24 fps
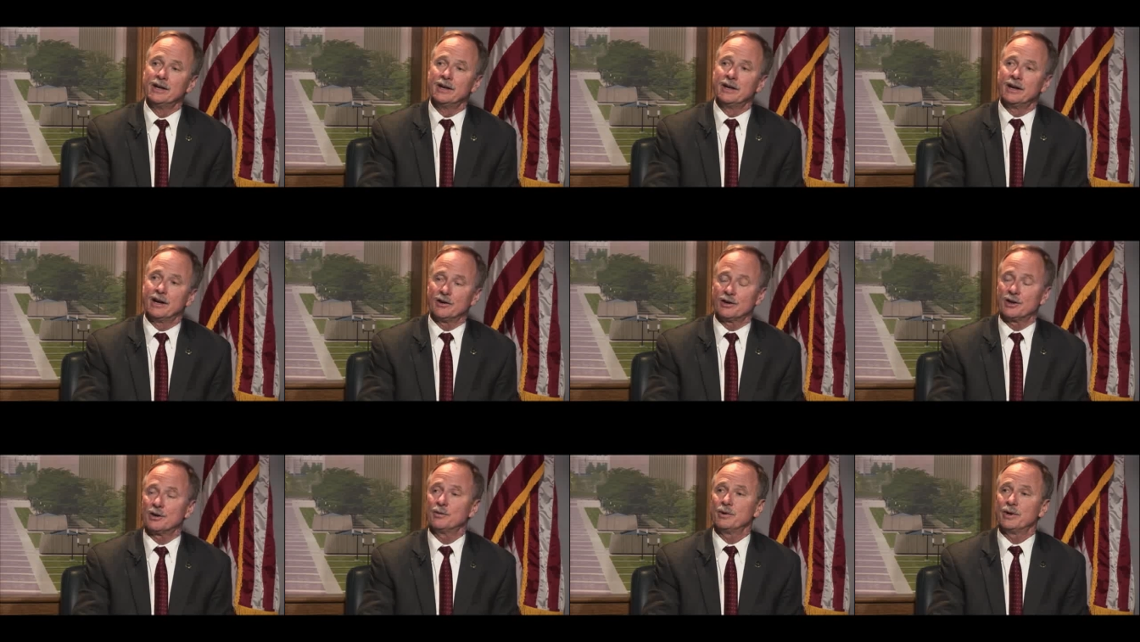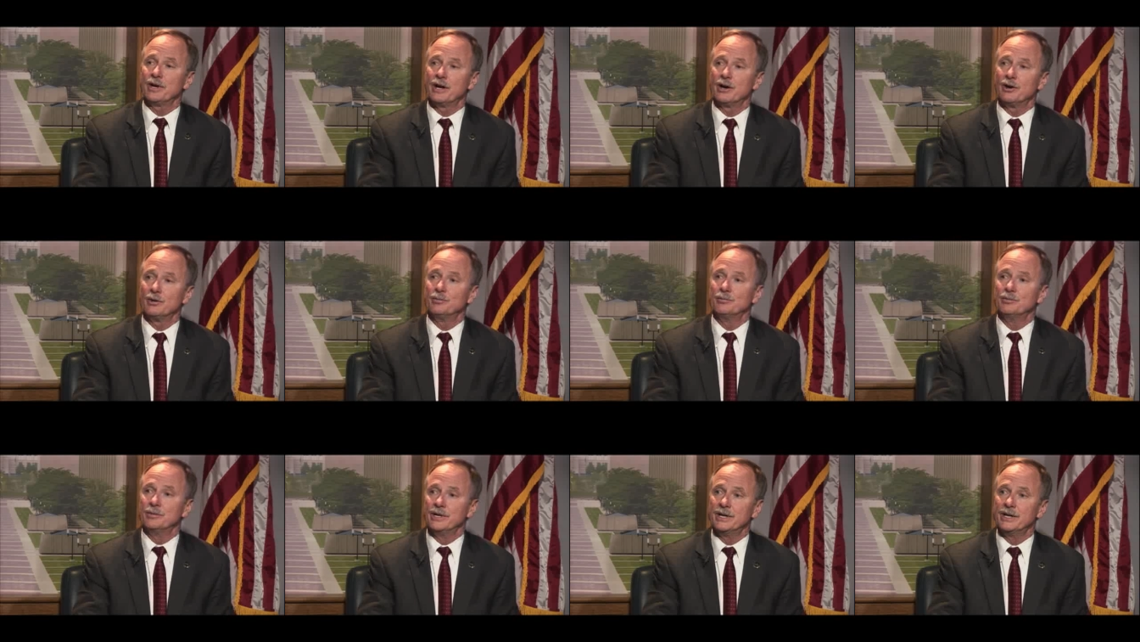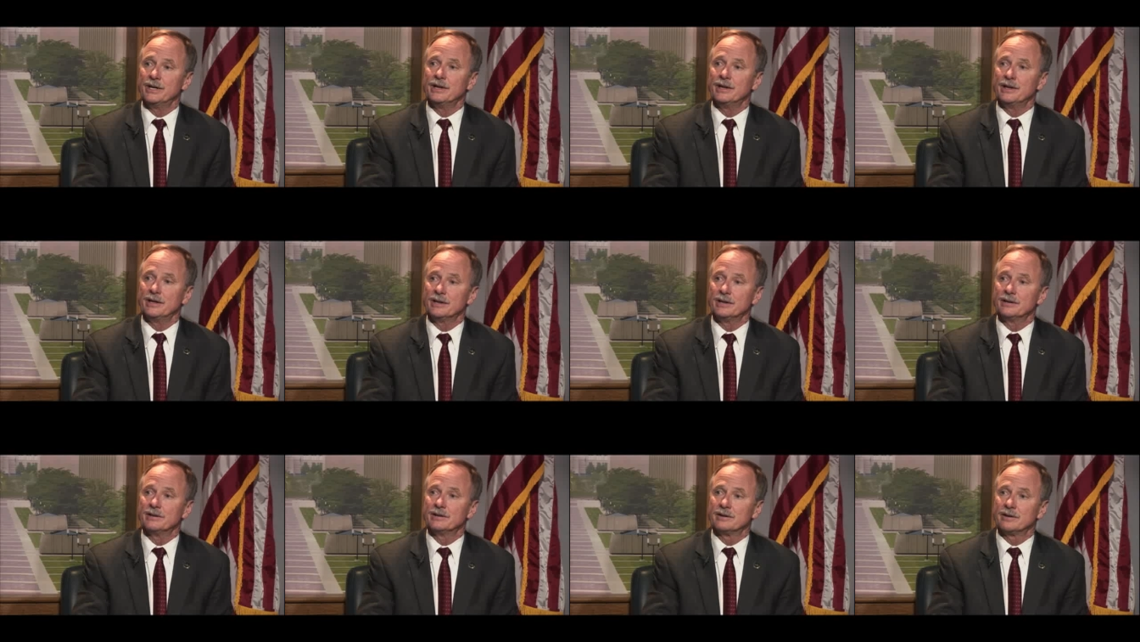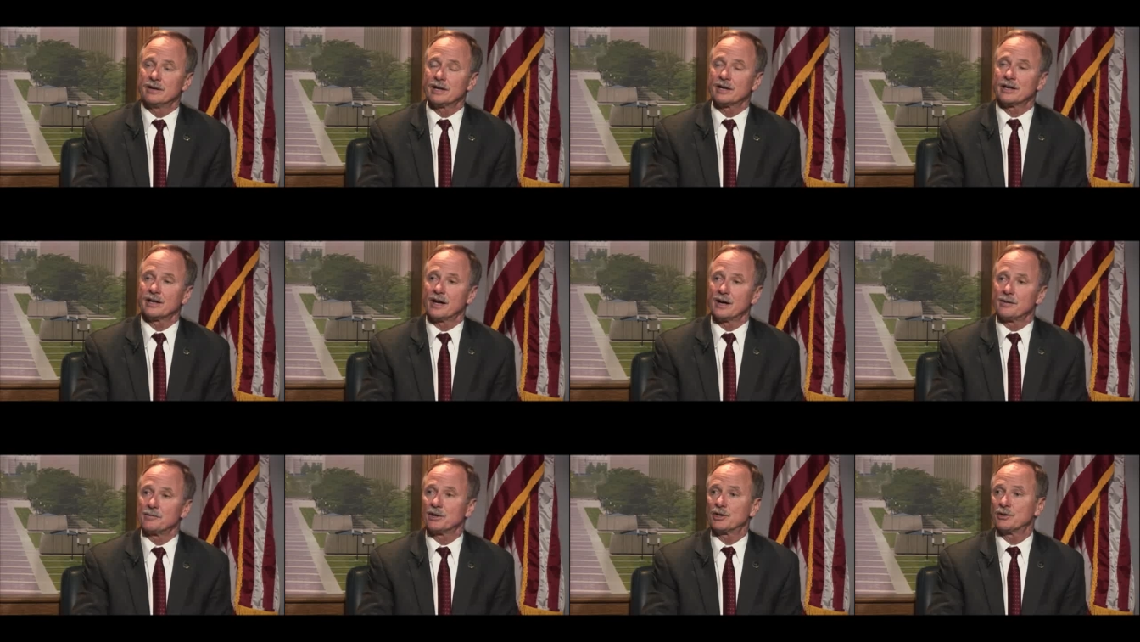How can we help be
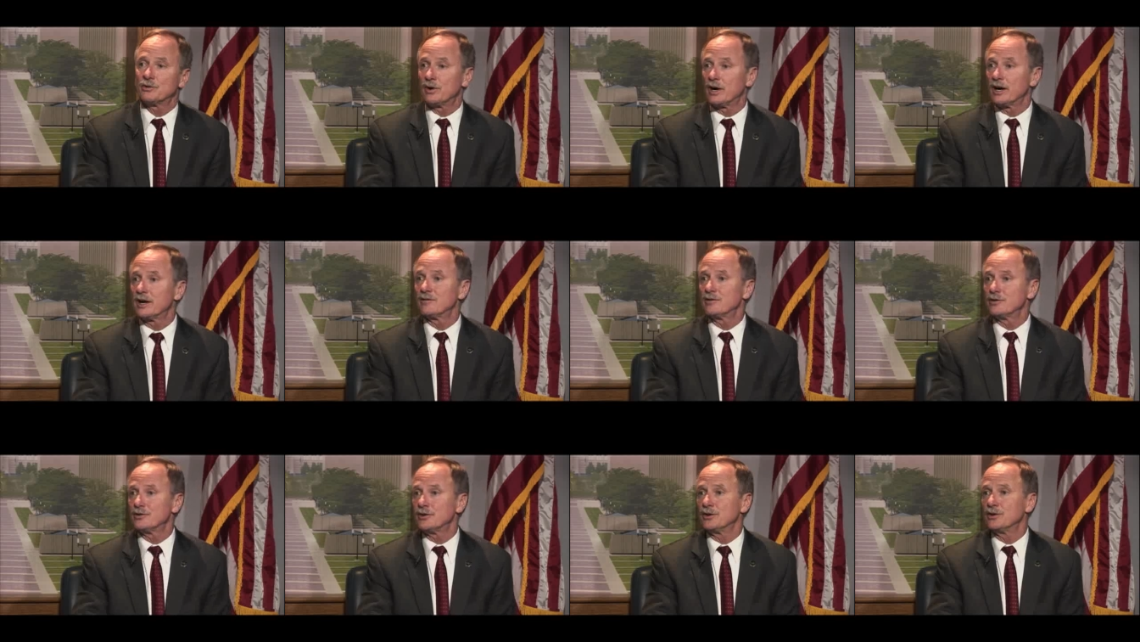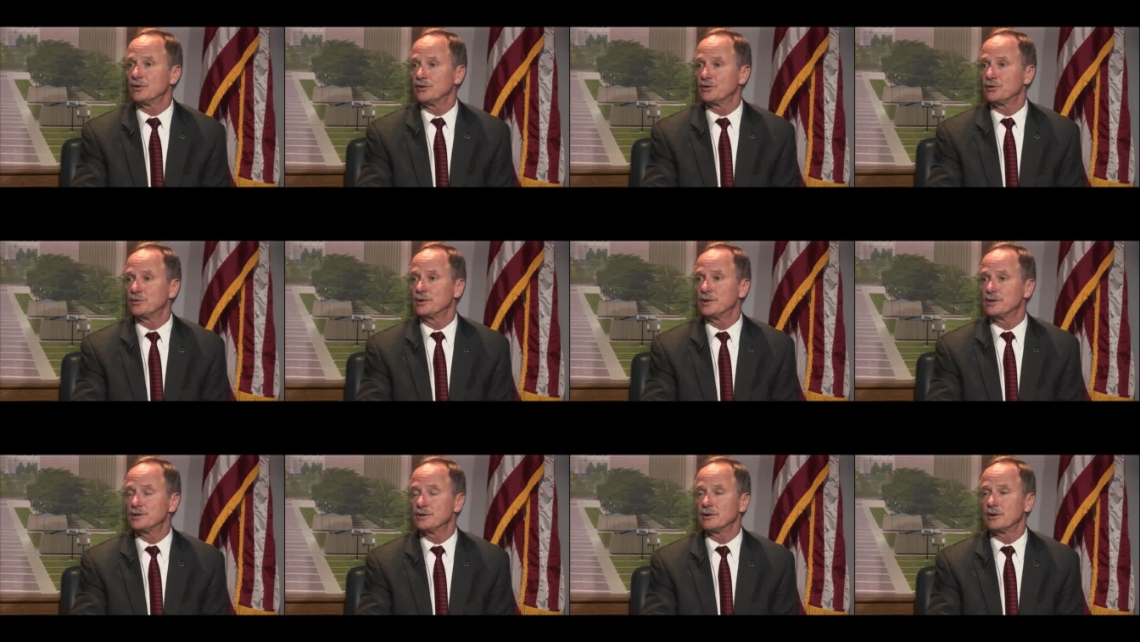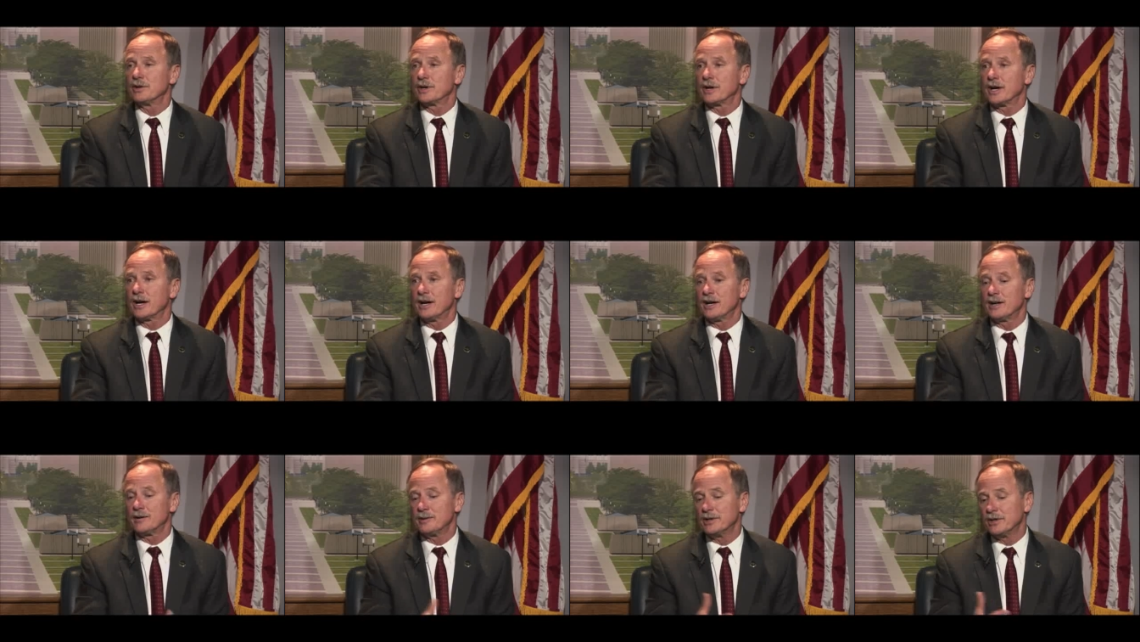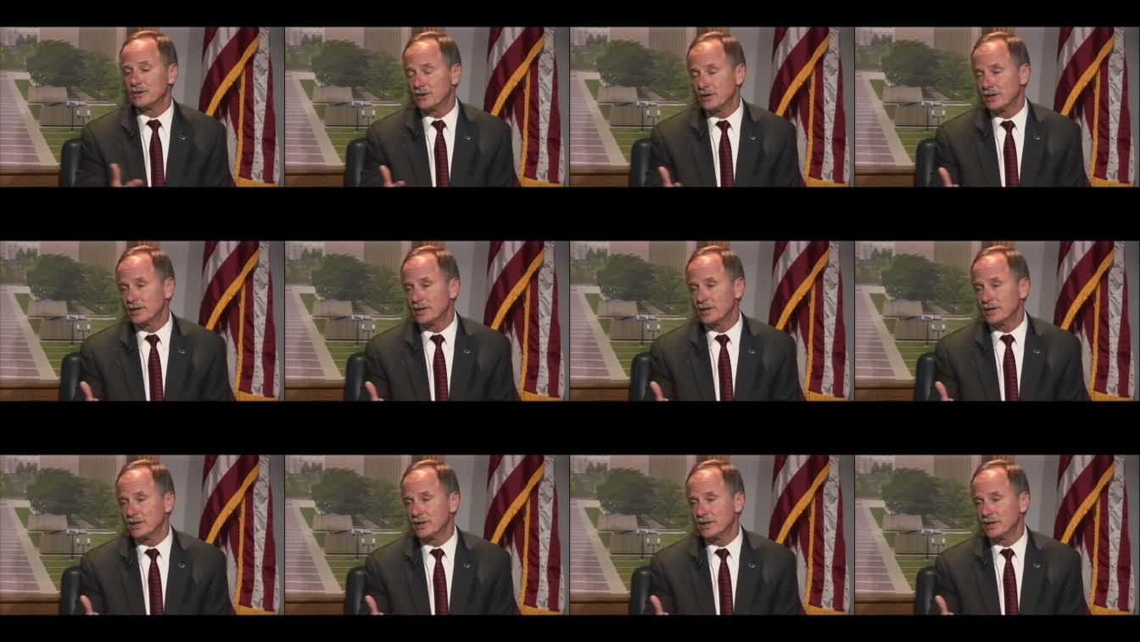economic drivers in those regional economies?